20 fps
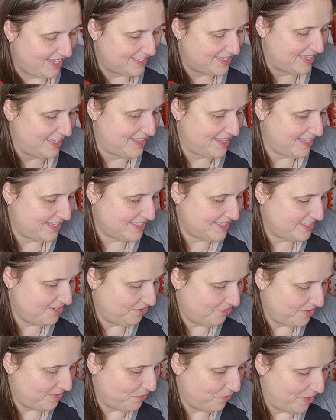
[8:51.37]
It's I think it's the
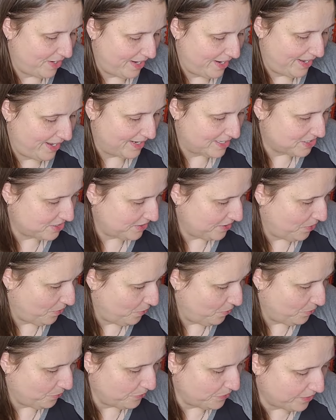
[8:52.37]
only one I actually
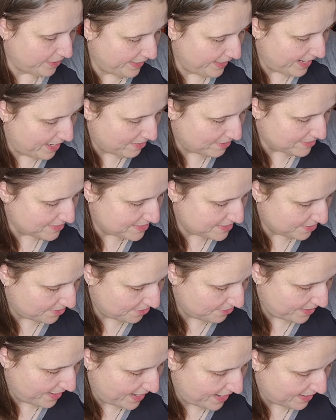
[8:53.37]
own right now.
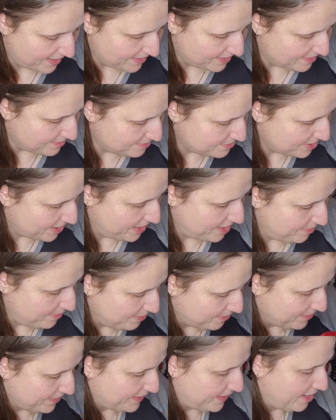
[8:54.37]
So yeah, trying to
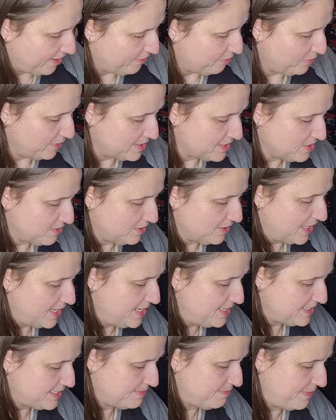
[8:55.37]
be really careful with it. So
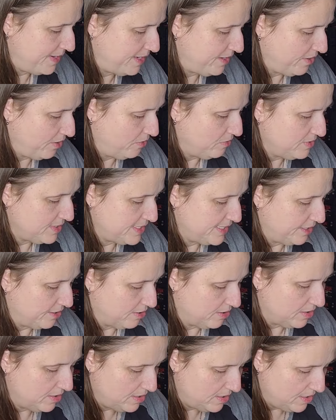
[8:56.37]
let's make notes
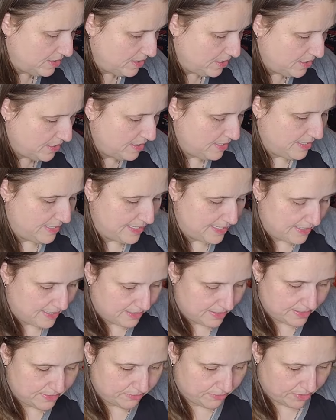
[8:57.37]
here.
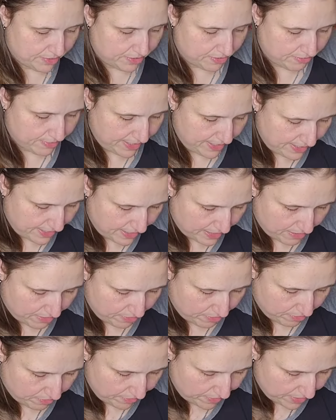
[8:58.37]
We're gonna write
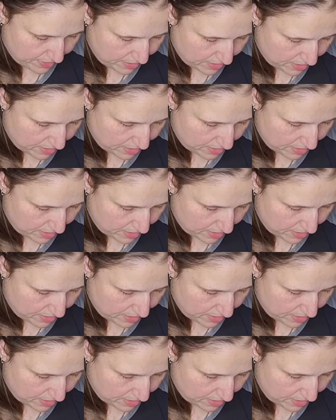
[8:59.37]
down.